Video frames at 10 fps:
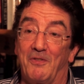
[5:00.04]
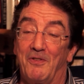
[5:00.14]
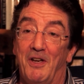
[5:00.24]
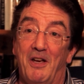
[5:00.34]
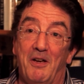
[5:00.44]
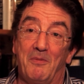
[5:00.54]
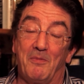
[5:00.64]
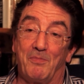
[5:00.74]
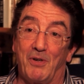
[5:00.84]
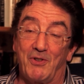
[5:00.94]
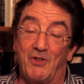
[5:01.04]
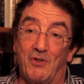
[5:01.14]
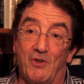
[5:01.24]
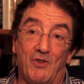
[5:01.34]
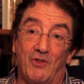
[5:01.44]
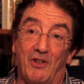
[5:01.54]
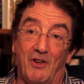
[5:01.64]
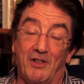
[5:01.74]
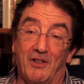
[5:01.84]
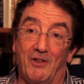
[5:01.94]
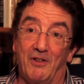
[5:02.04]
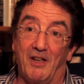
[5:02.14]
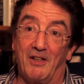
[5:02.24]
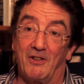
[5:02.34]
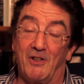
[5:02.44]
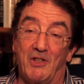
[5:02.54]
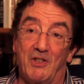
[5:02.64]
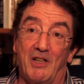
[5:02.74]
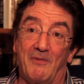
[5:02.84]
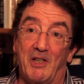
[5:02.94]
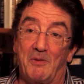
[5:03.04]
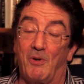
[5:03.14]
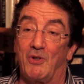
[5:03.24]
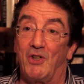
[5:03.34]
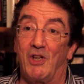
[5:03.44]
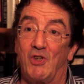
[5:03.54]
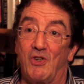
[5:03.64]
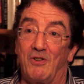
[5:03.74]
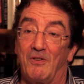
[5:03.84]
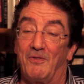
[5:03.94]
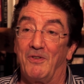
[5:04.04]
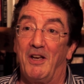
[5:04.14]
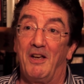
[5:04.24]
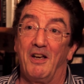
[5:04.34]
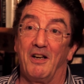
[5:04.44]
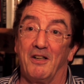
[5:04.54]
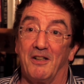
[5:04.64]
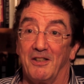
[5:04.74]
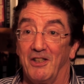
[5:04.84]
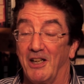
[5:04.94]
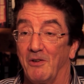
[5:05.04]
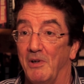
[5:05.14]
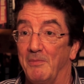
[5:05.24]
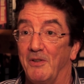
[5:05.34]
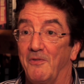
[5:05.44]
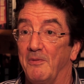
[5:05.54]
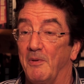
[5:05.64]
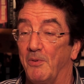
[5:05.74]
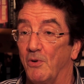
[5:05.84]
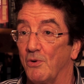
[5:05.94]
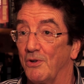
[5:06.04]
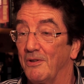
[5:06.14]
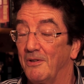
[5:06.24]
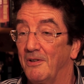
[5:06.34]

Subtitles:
of prostitution going on and a great deal of exploitation of young women from abroad.